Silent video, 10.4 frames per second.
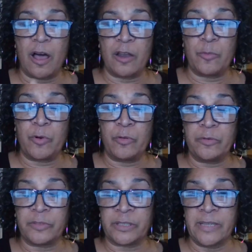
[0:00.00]

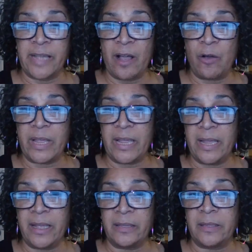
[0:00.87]
audibles now,
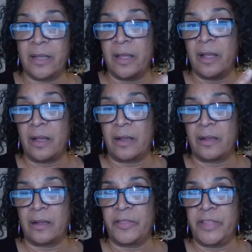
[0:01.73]
is
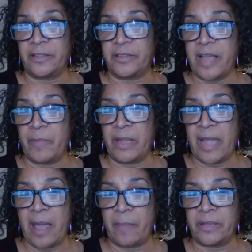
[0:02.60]
The
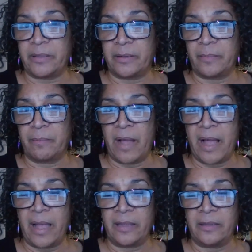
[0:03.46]
Atomic Habits
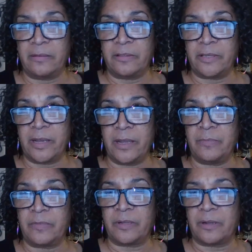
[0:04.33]
by
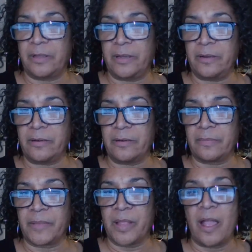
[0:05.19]
James Clear.